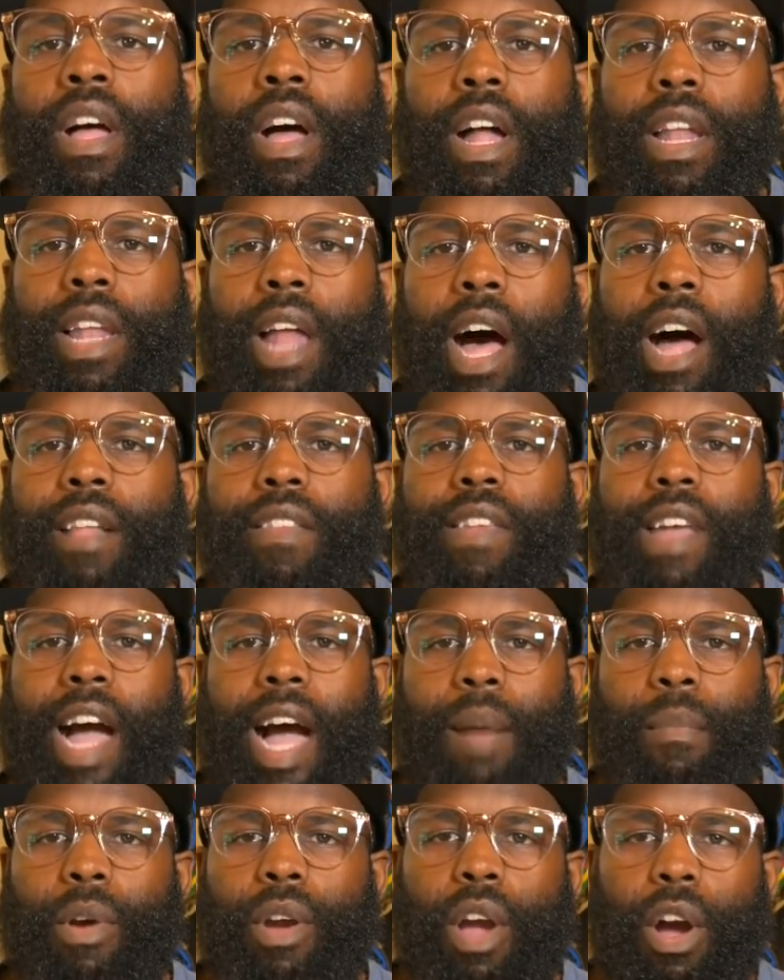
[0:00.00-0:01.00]
A long
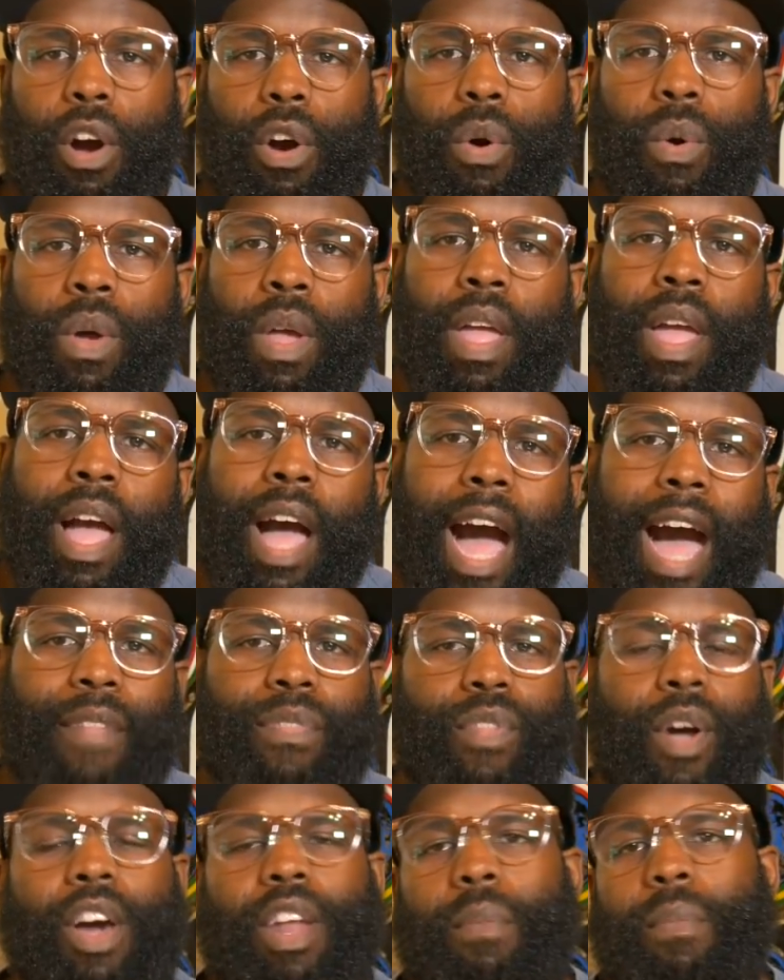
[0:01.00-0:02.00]
time ago, I
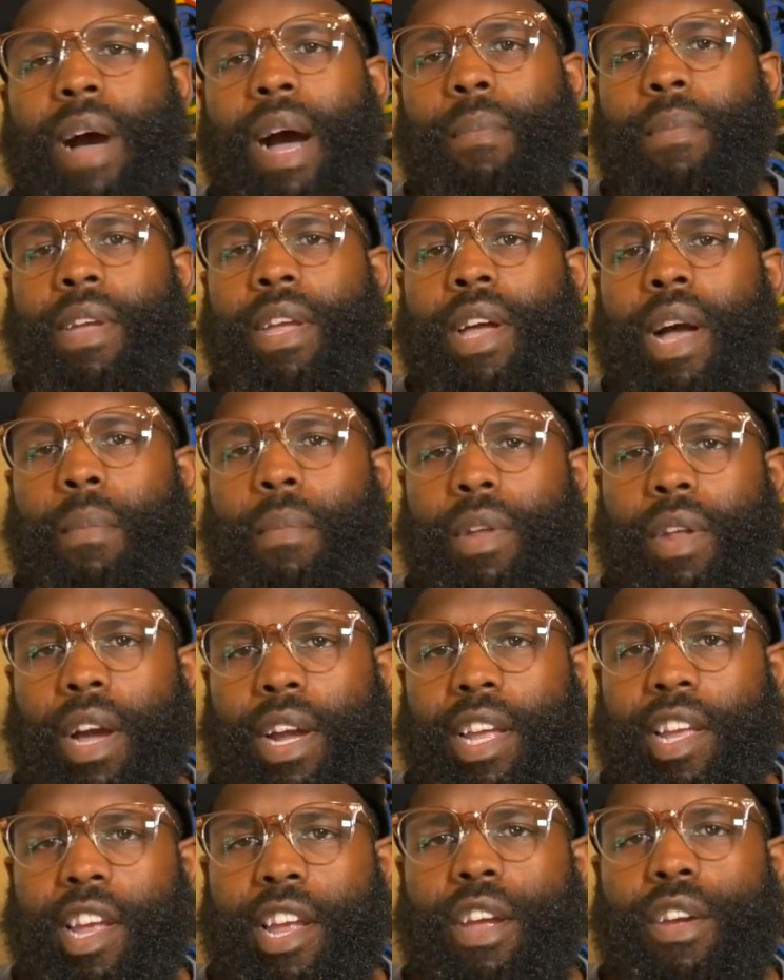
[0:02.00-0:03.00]
thought about becoming a
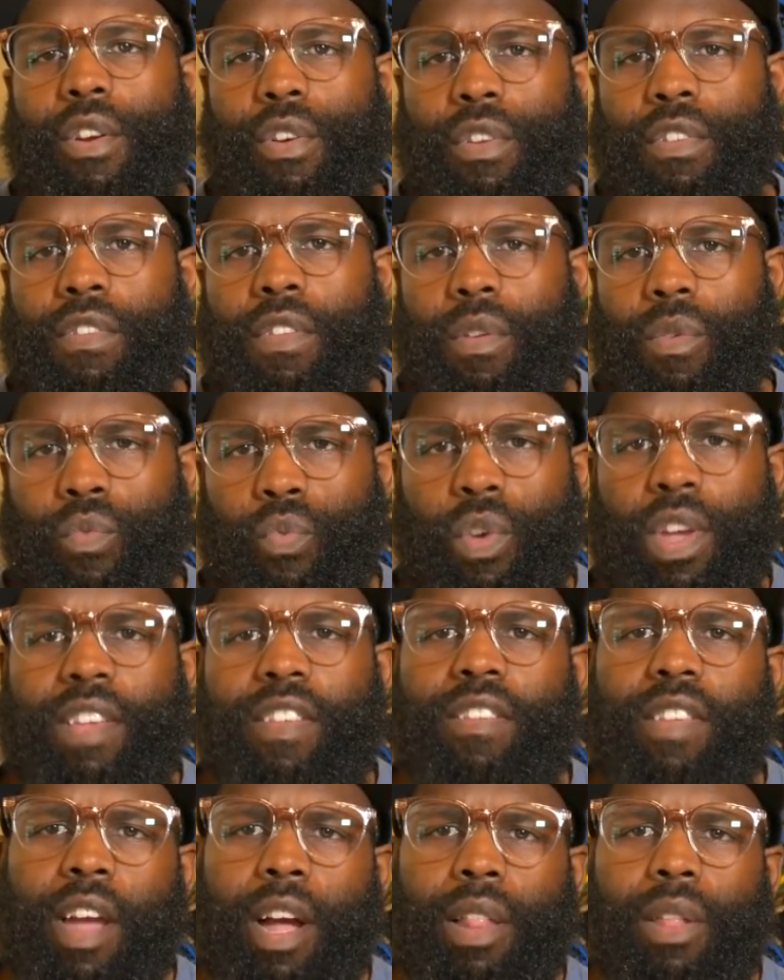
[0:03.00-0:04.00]
Gears
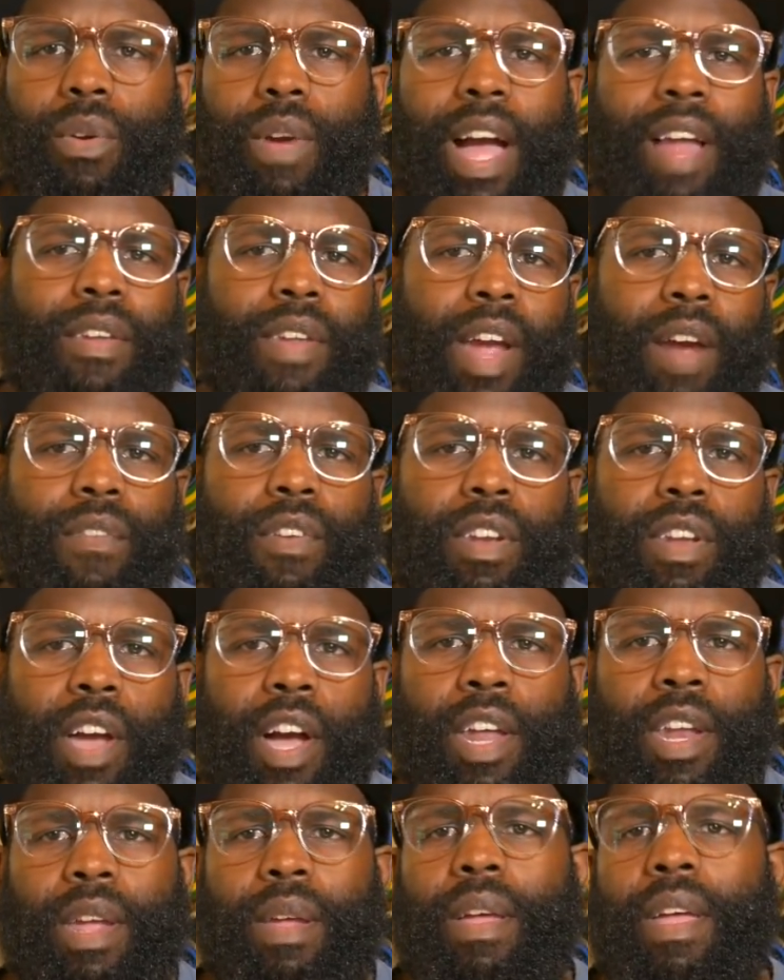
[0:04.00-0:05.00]
reseller. I never
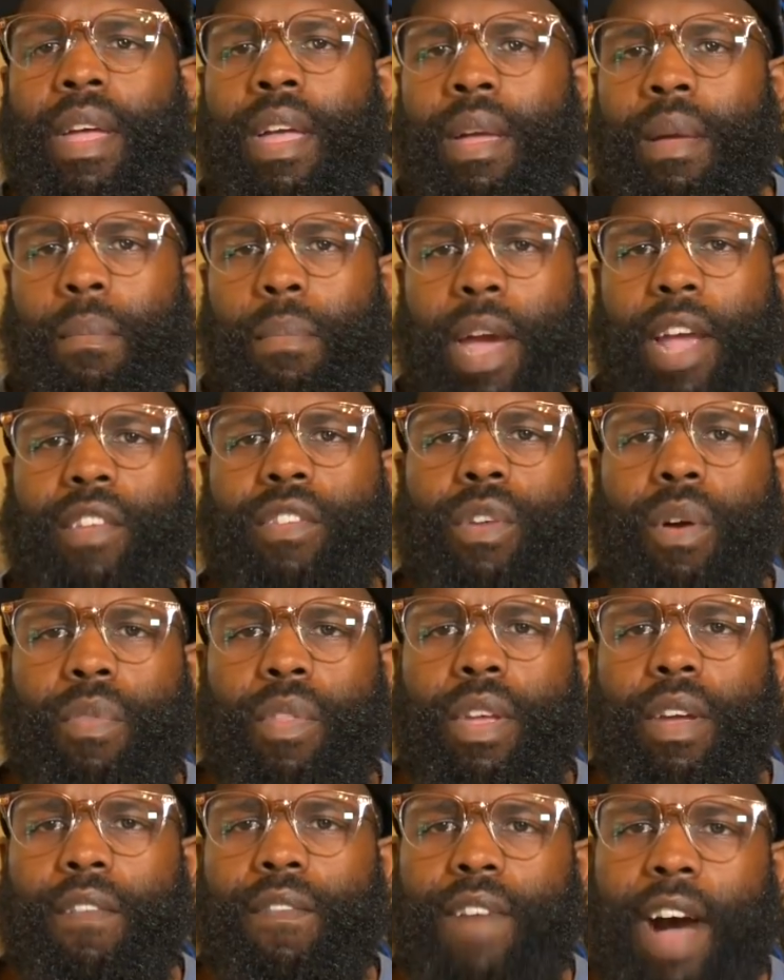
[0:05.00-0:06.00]
done it based on
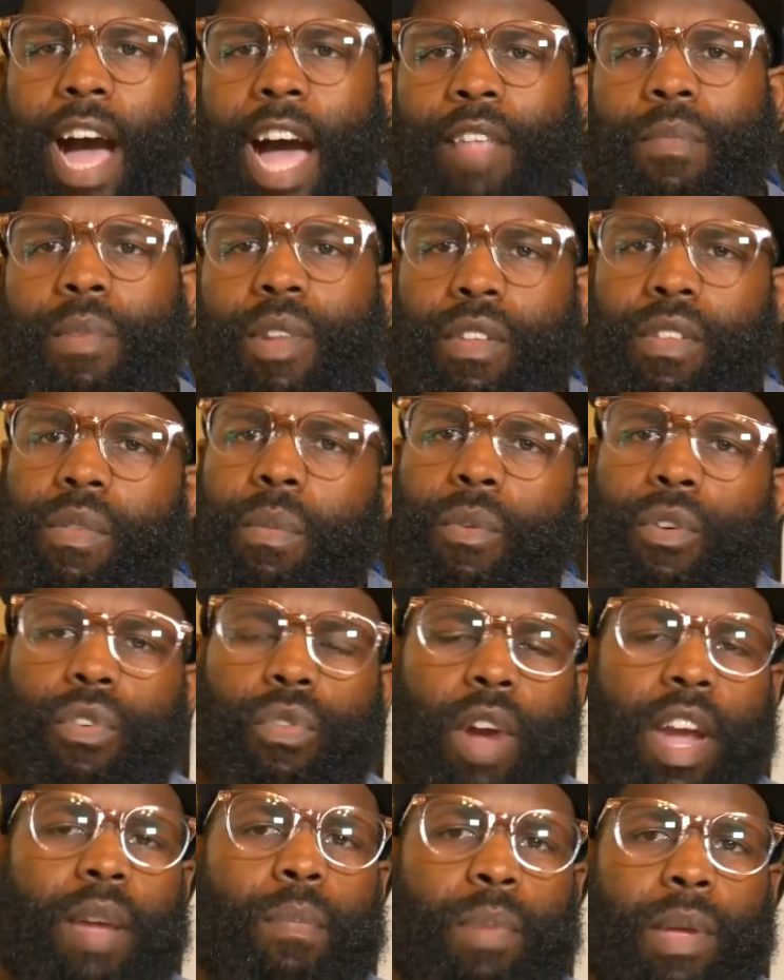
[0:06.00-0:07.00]
the advisement of some
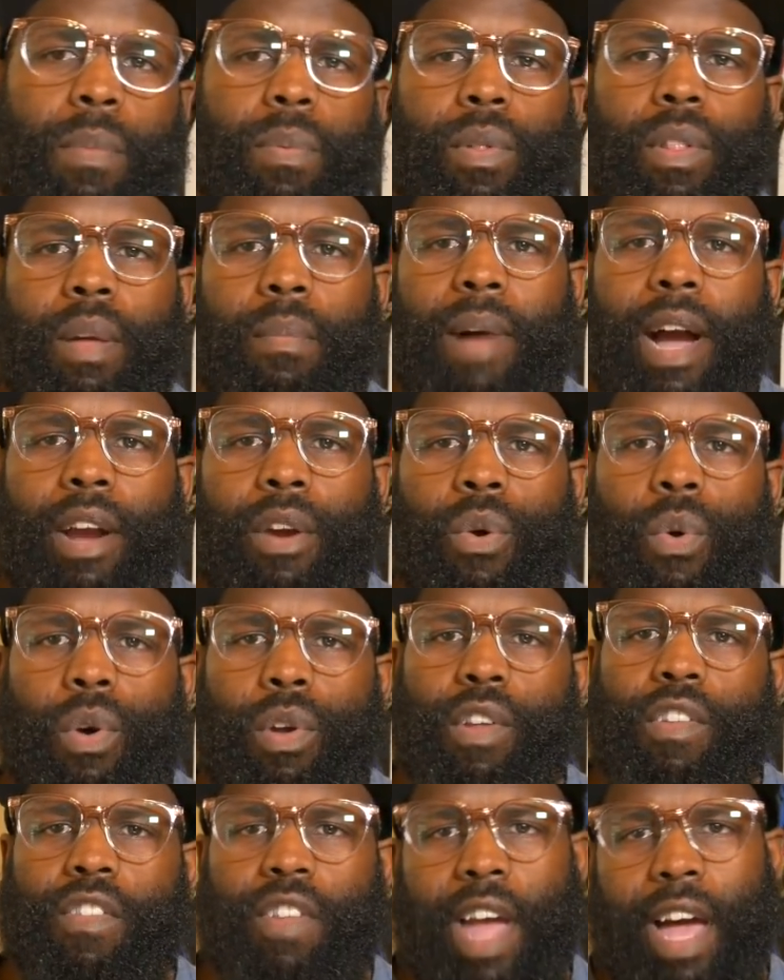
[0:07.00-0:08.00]
great people in my
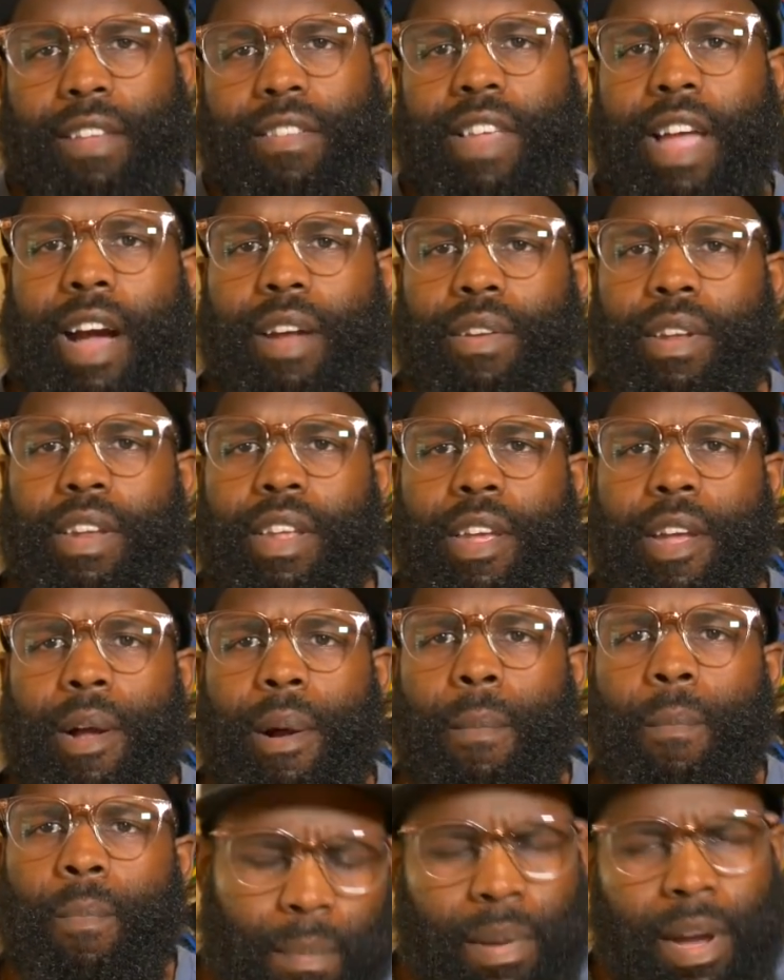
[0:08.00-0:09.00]
corner. Shouts out to
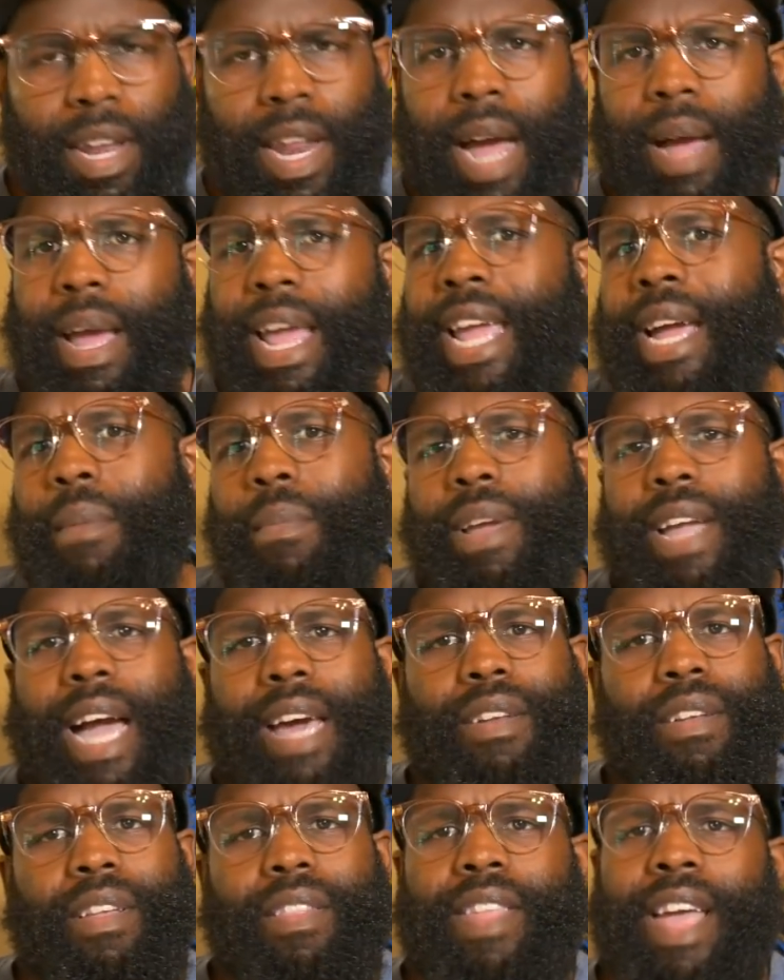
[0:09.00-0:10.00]
them. But I am
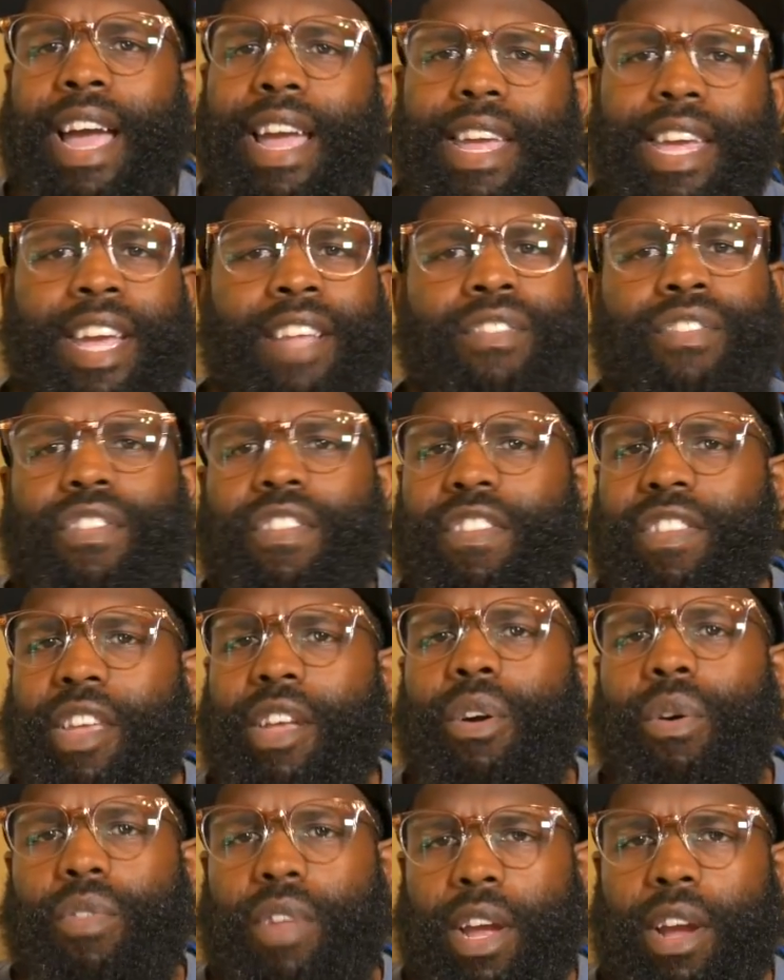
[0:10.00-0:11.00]
kind of, that itch is
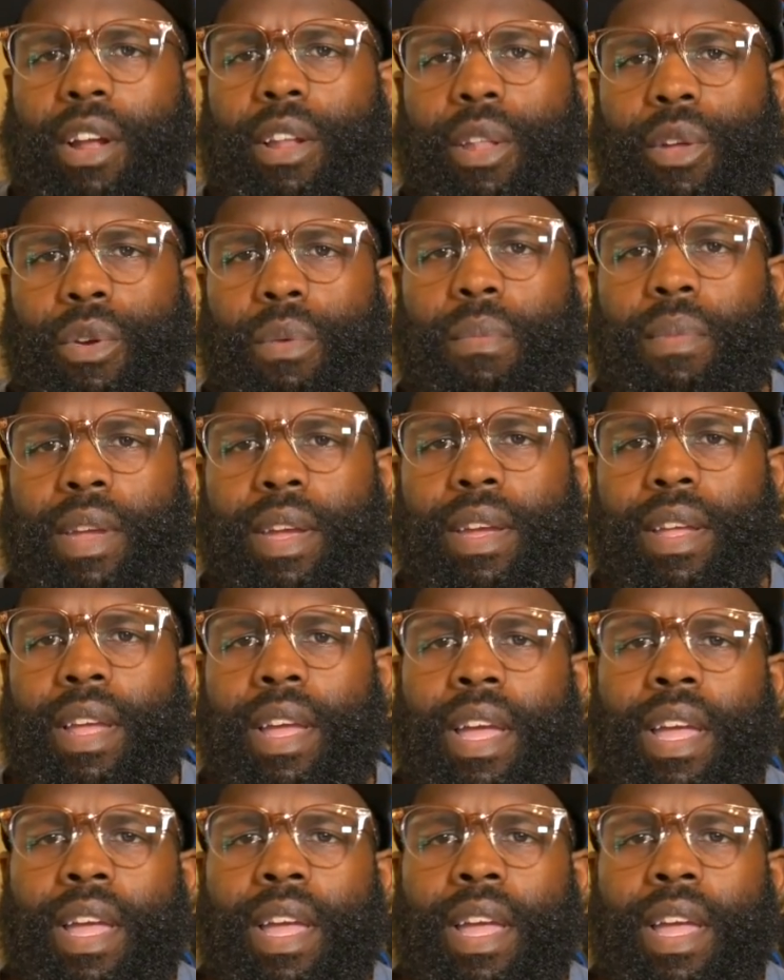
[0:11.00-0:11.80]
still there a little bit.